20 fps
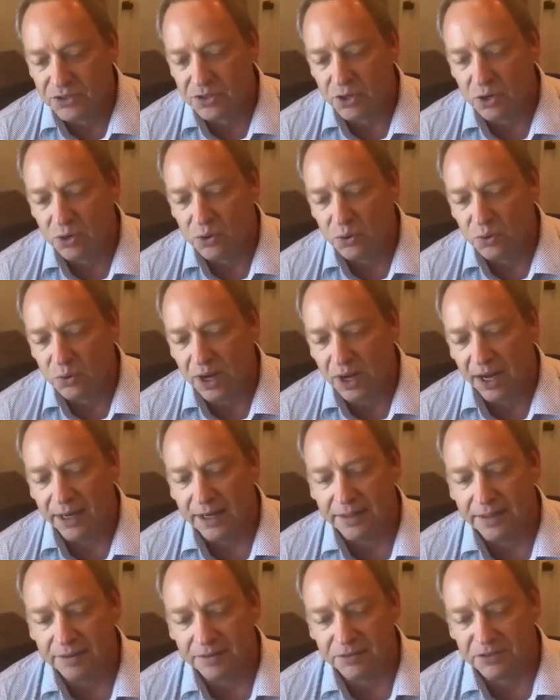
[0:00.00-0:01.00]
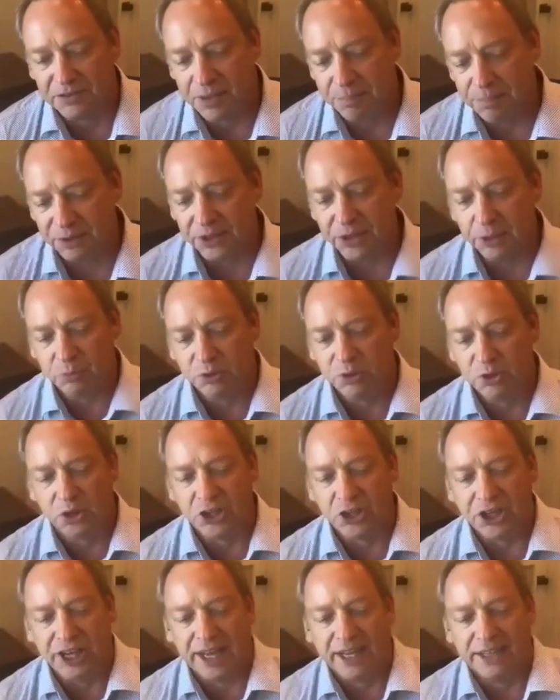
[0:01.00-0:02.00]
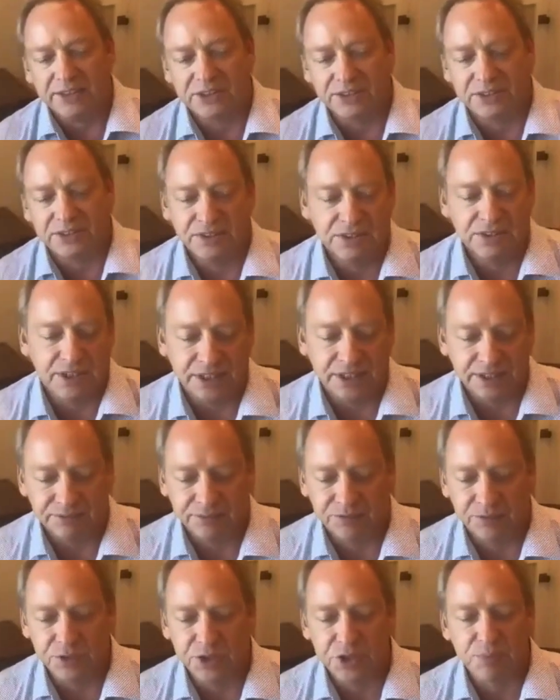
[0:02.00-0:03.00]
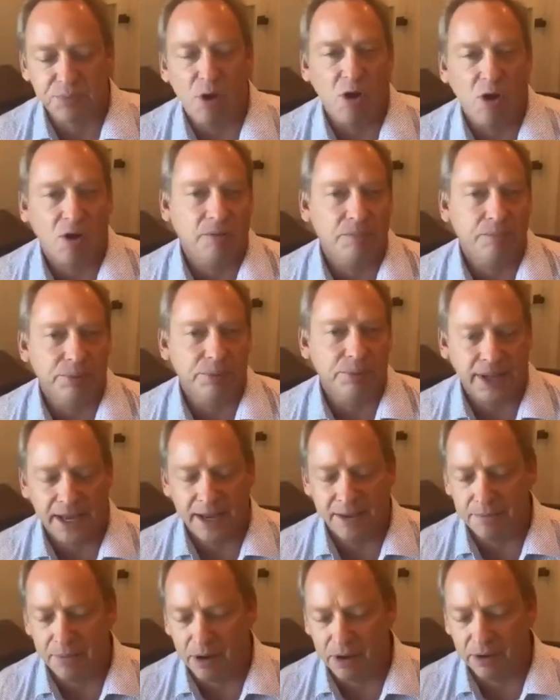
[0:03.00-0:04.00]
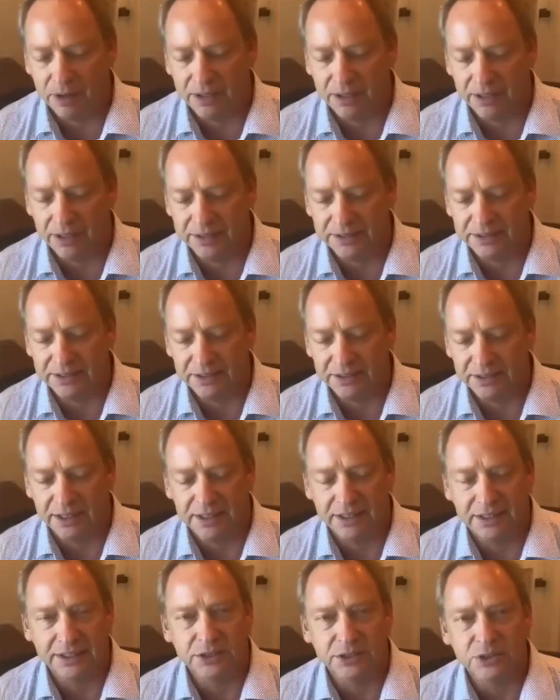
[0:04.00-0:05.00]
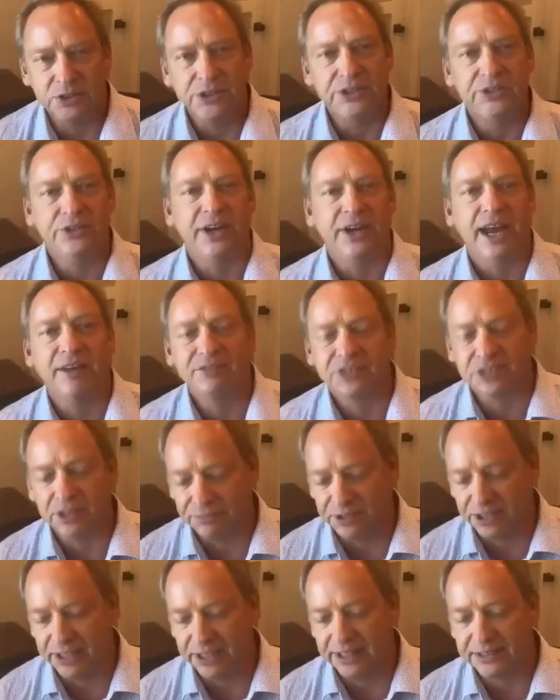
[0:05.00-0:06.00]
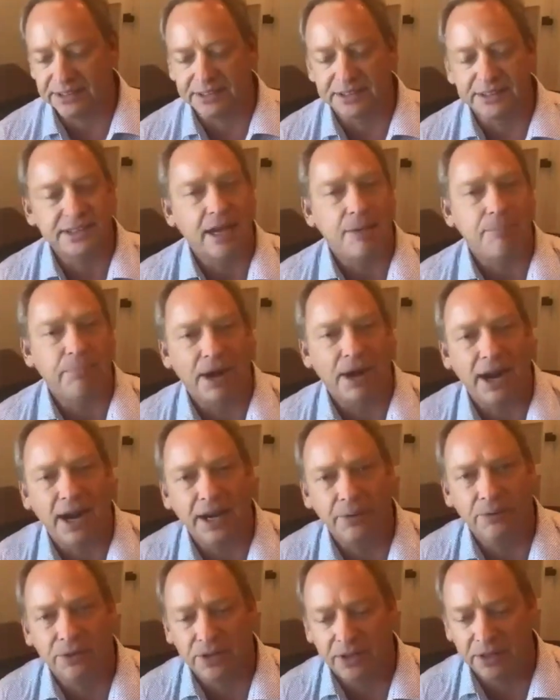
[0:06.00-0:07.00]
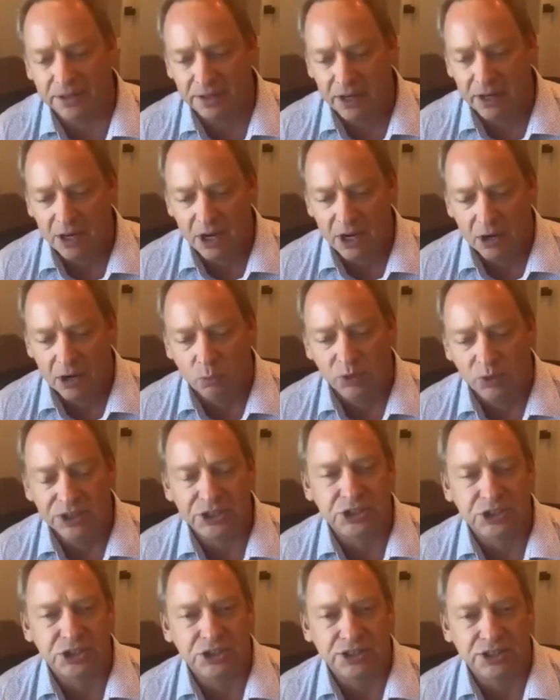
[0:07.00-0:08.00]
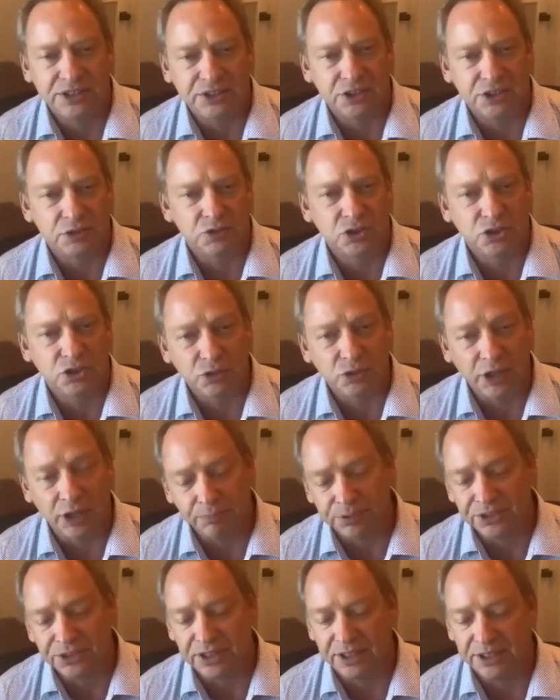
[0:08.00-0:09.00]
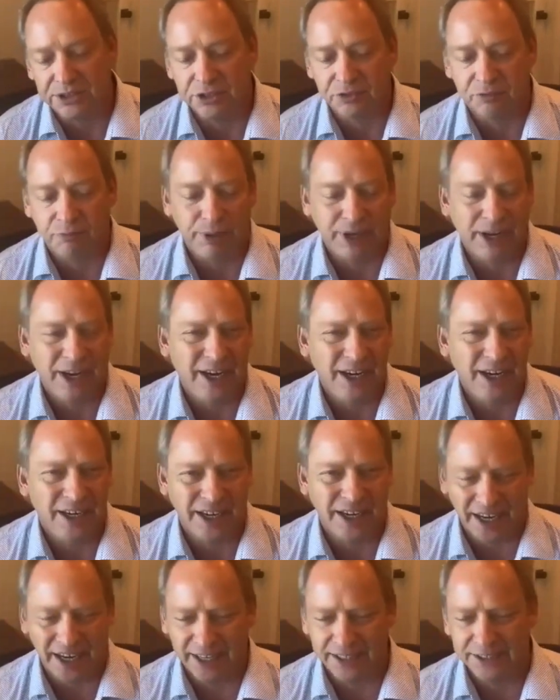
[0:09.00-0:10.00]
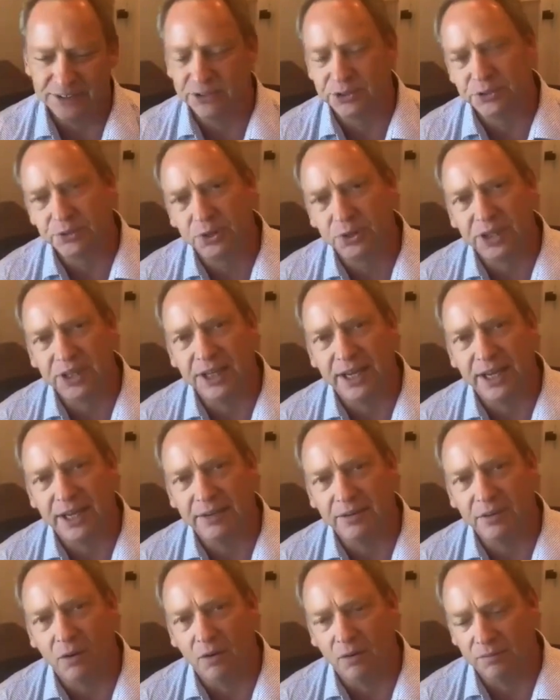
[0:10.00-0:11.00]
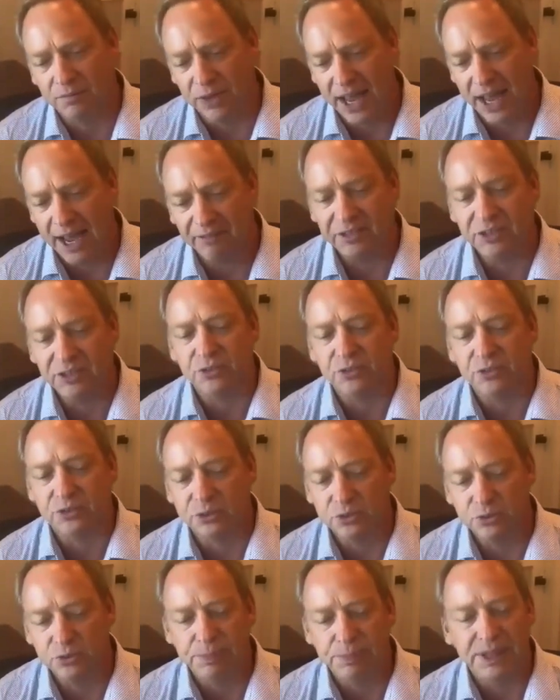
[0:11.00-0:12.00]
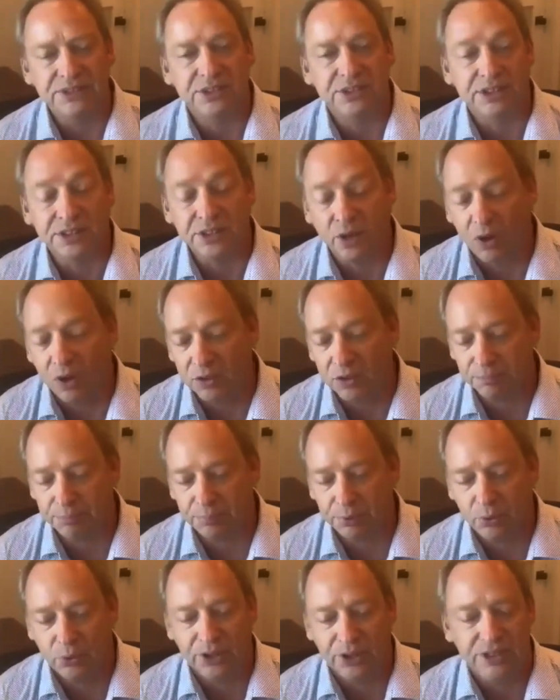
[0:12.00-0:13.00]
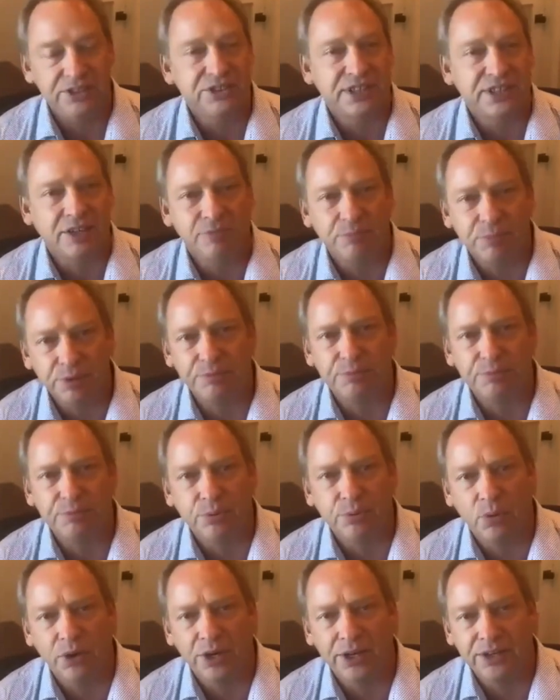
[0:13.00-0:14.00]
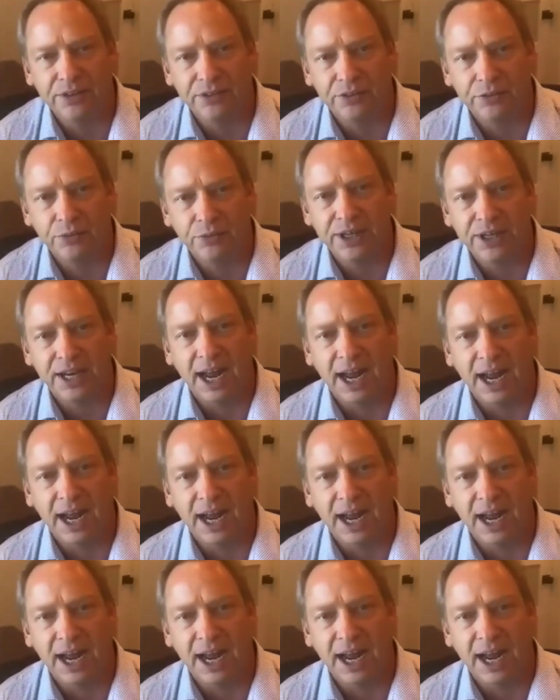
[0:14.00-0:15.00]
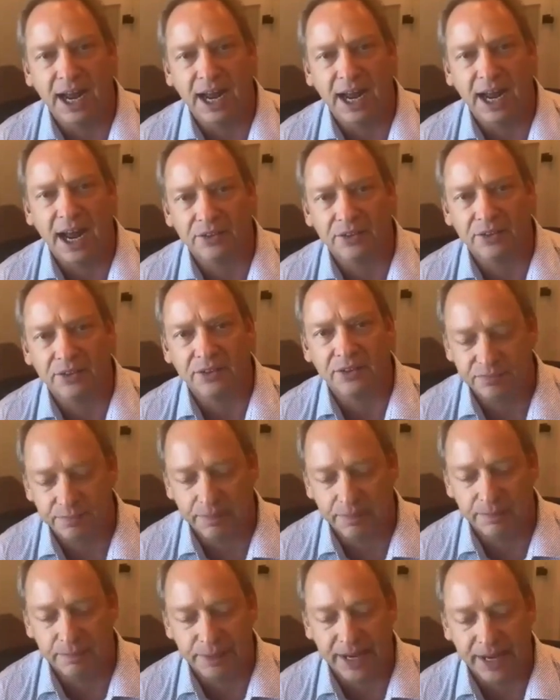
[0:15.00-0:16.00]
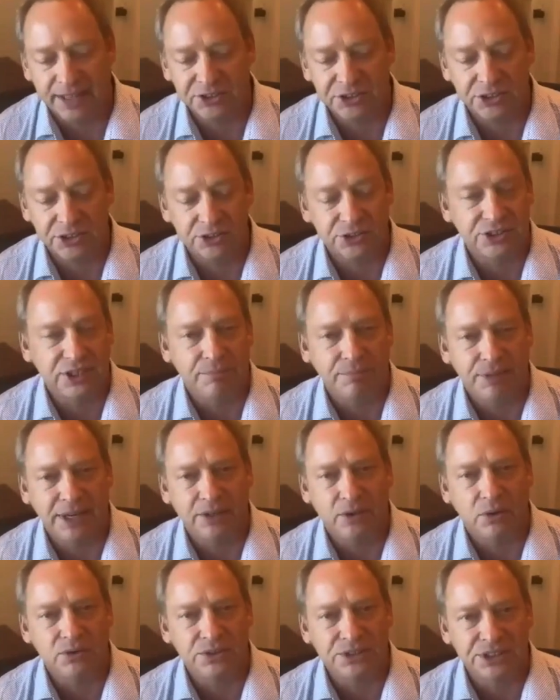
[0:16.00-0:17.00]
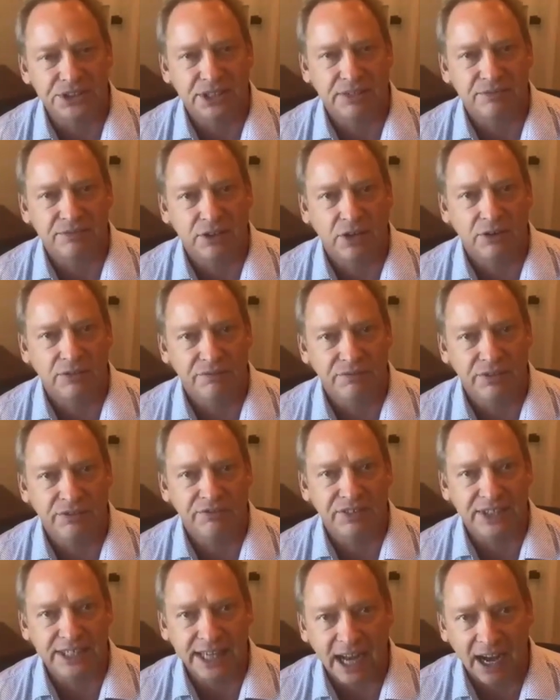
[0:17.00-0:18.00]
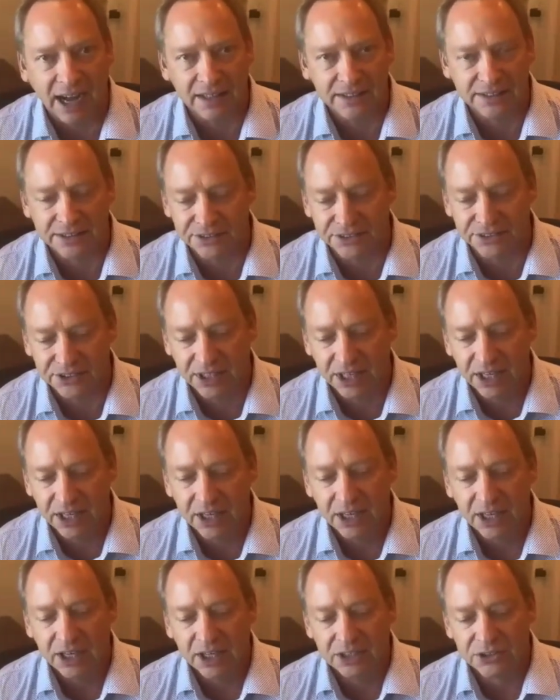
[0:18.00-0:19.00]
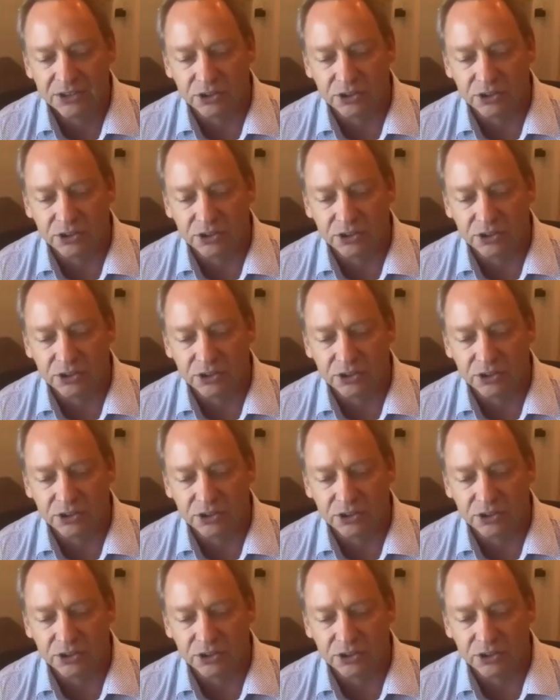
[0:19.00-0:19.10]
So typically we're looking at, for the small plan market, you'll either have something as a SEP IRA, which is a straight percentage of pay, and you're looking at having to include basically all employees that have been employed 3 out of the 5 past years that make only $750.